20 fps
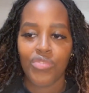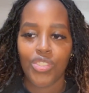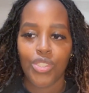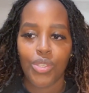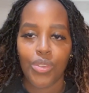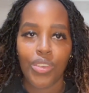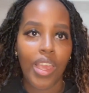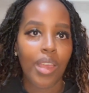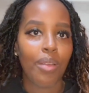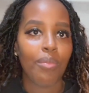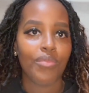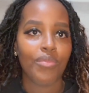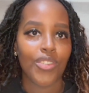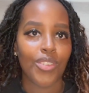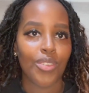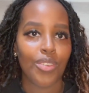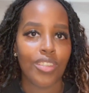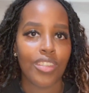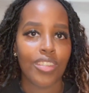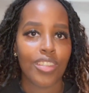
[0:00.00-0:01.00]

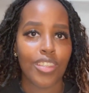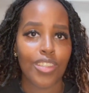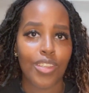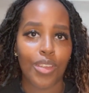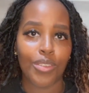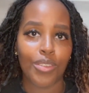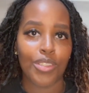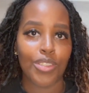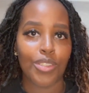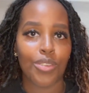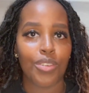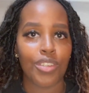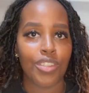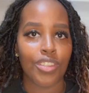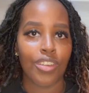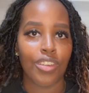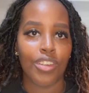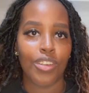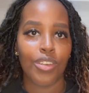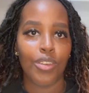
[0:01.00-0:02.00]
So this is how the story is
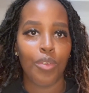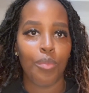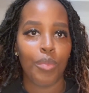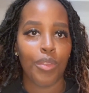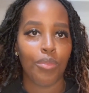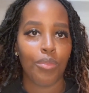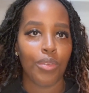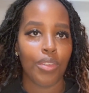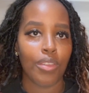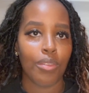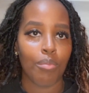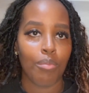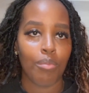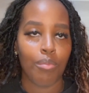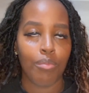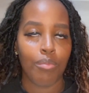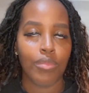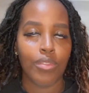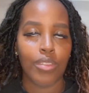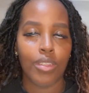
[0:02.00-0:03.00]
gonna go between
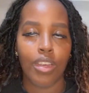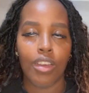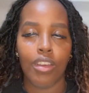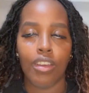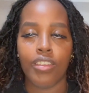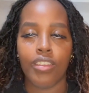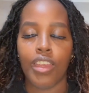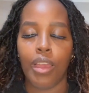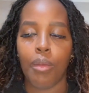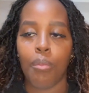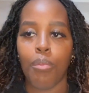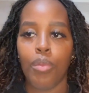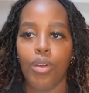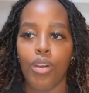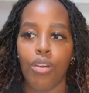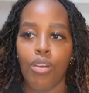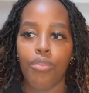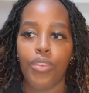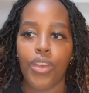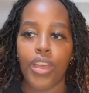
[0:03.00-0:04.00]
them
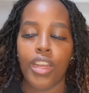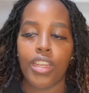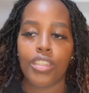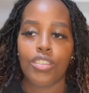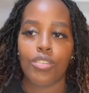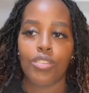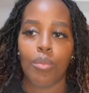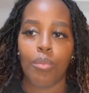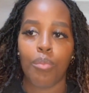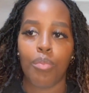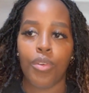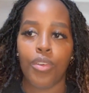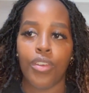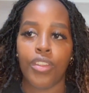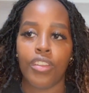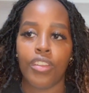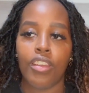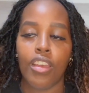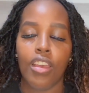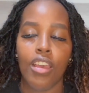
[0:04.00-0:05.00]
both. And at some point,